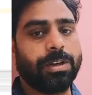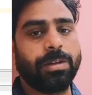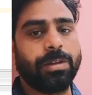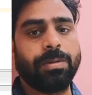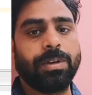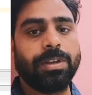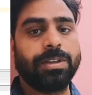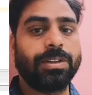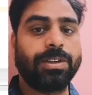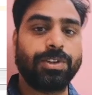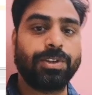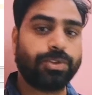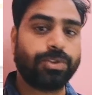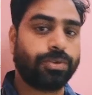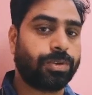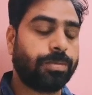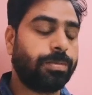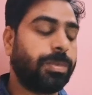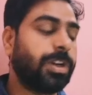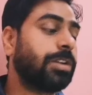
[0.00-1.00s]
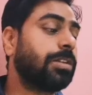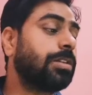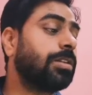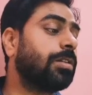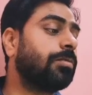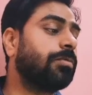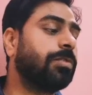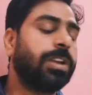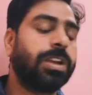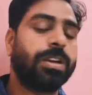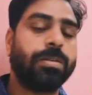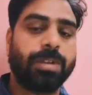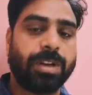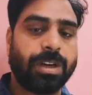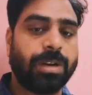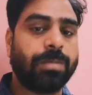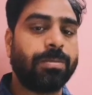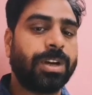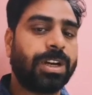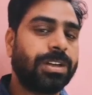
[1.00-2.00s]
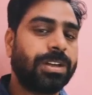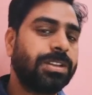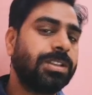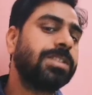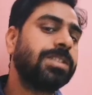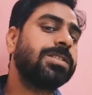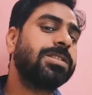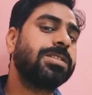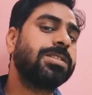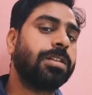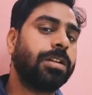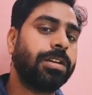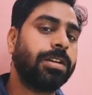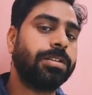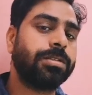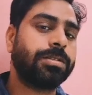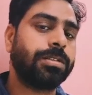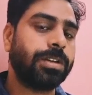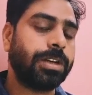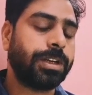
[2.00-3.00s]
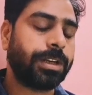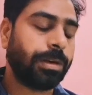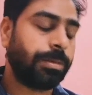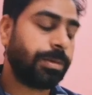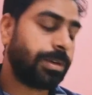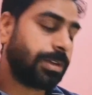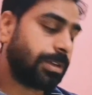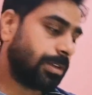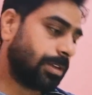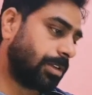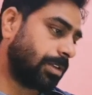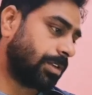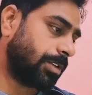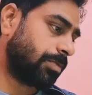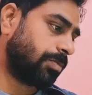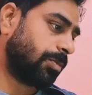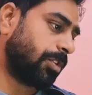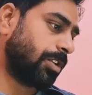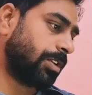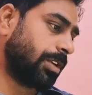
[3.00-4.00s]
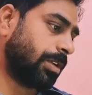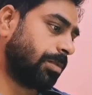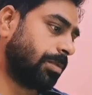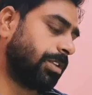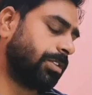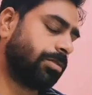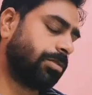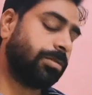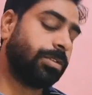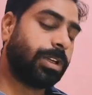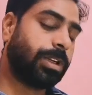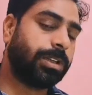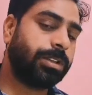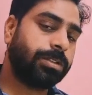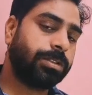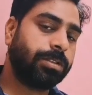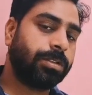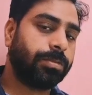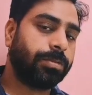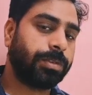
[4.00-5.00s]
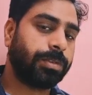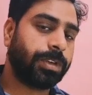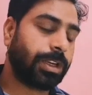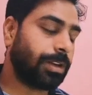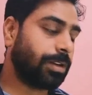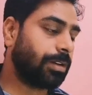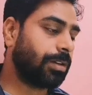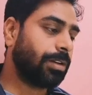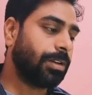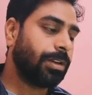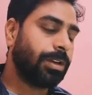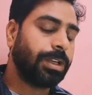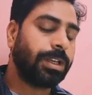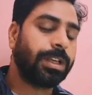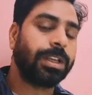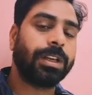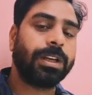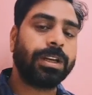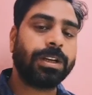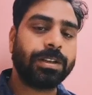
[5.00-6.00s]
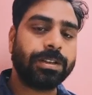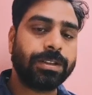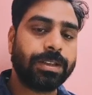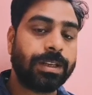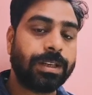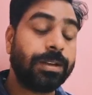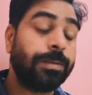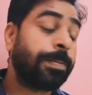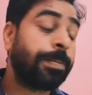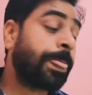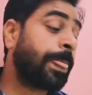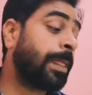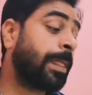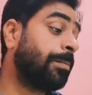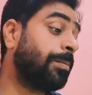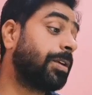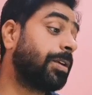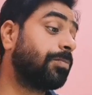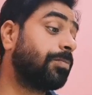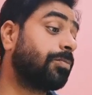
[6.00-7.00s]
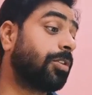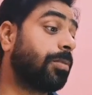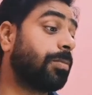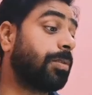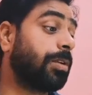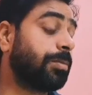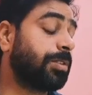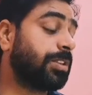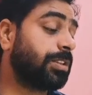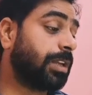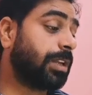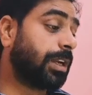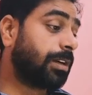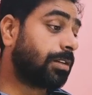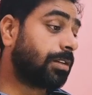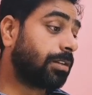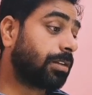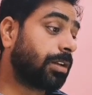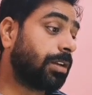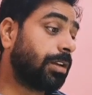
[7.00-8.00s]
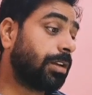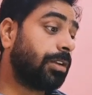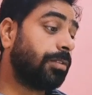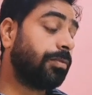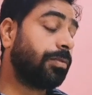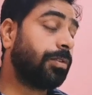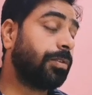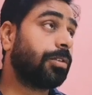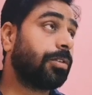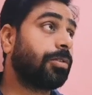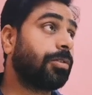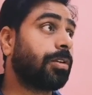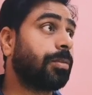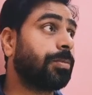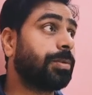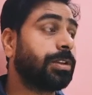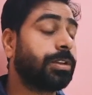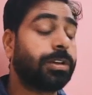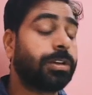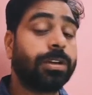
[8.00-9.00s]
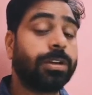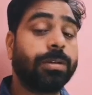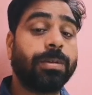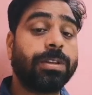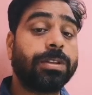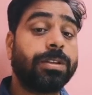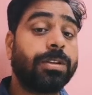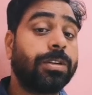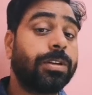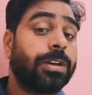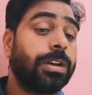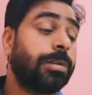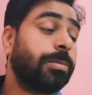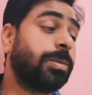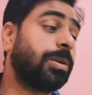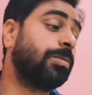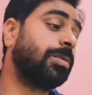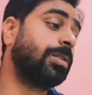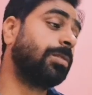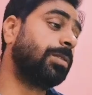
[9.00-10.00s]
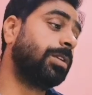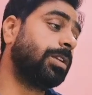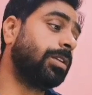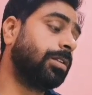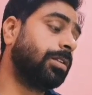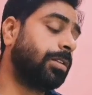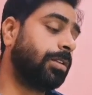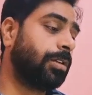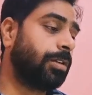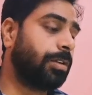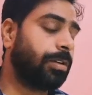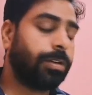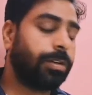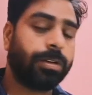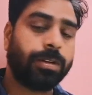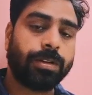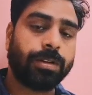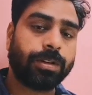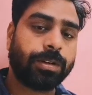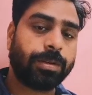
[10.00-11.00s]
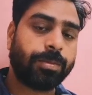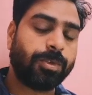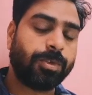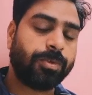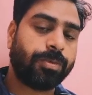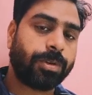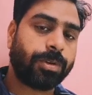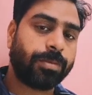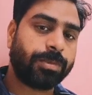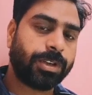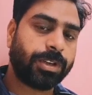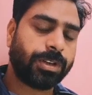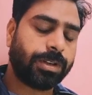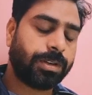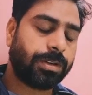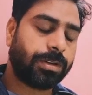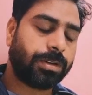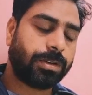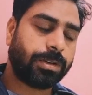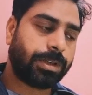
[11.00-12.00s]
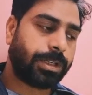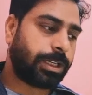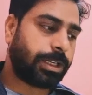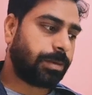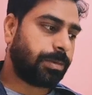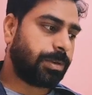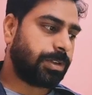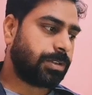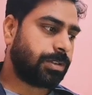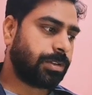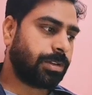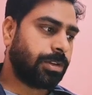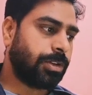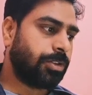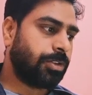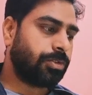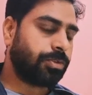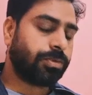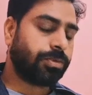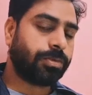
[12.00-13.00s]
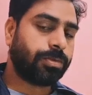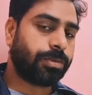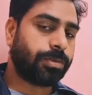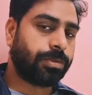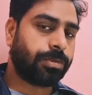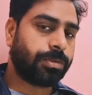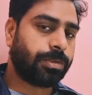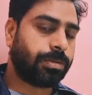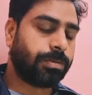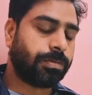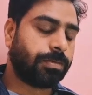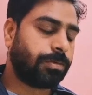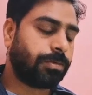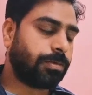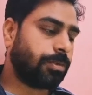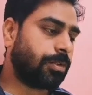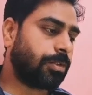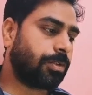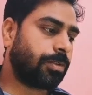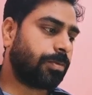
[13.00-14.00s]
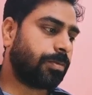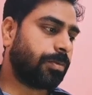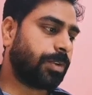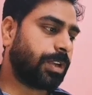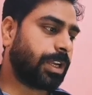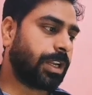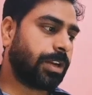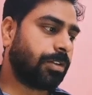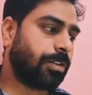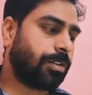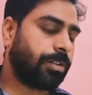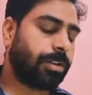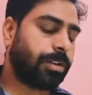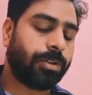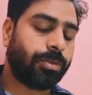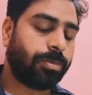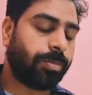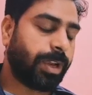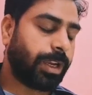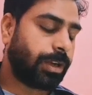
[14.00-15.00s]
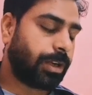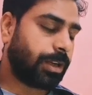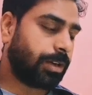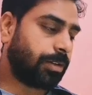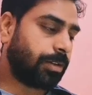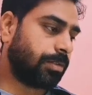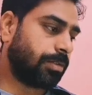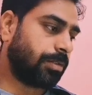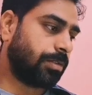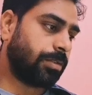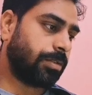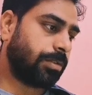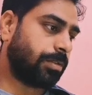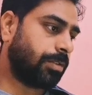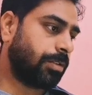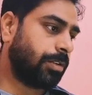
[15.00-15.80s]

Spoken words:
our table is restored, but we have a command. This is a little bit small table, so that is we can create easily. But problem is that if you are dropping the table will be removed from the database. So no, we cannot roll back, and